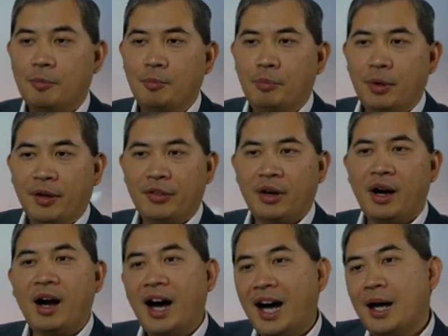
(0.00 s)
but the
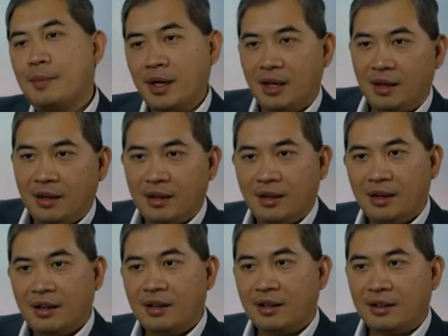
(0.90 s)
hobby
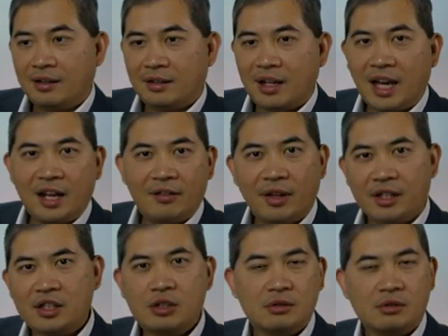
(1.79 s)
kind of
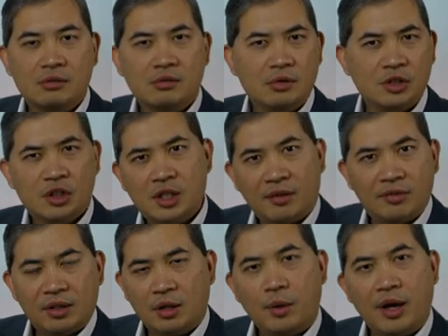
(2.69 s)
like
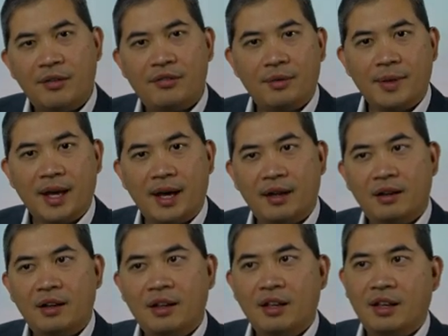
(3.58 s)
shifted away from that
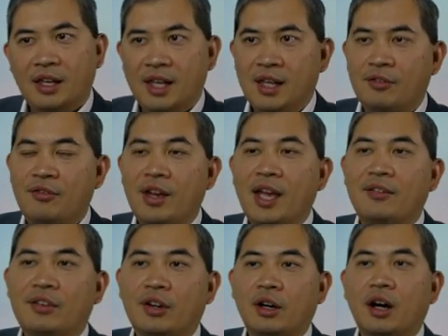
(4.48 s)
in
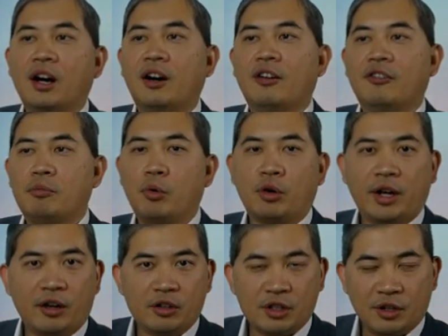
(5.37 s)
favor of more
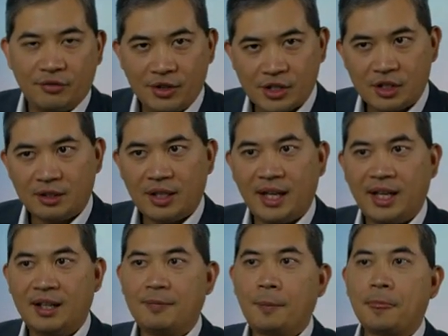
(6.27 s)
energy efficient
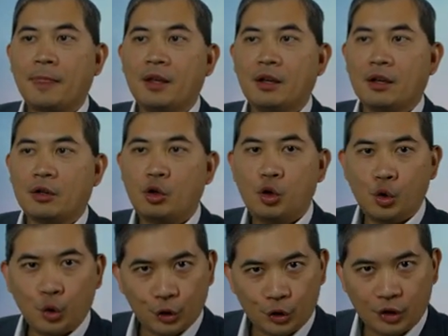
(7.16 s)
light
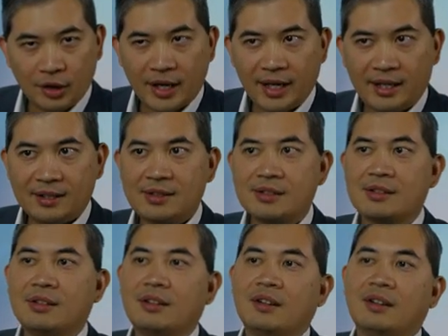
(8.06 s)
cooler lights,
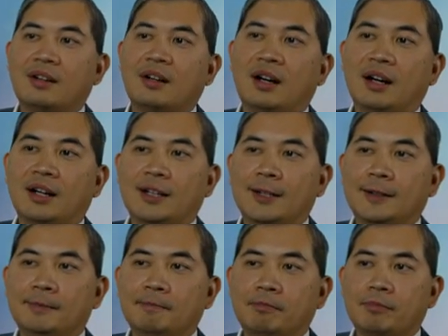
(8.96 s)
uh,
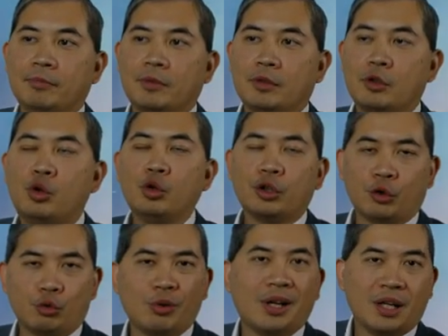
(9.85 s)
cooler
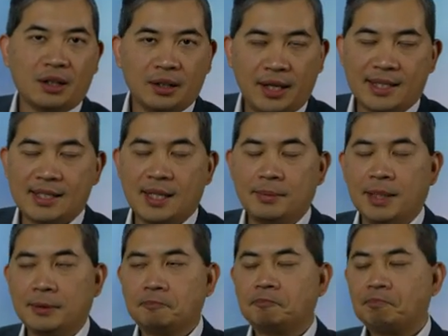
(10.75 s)
running lights, I
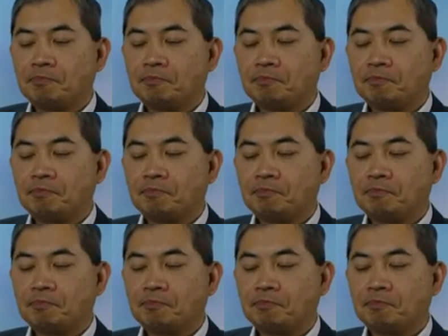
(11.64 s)
mean,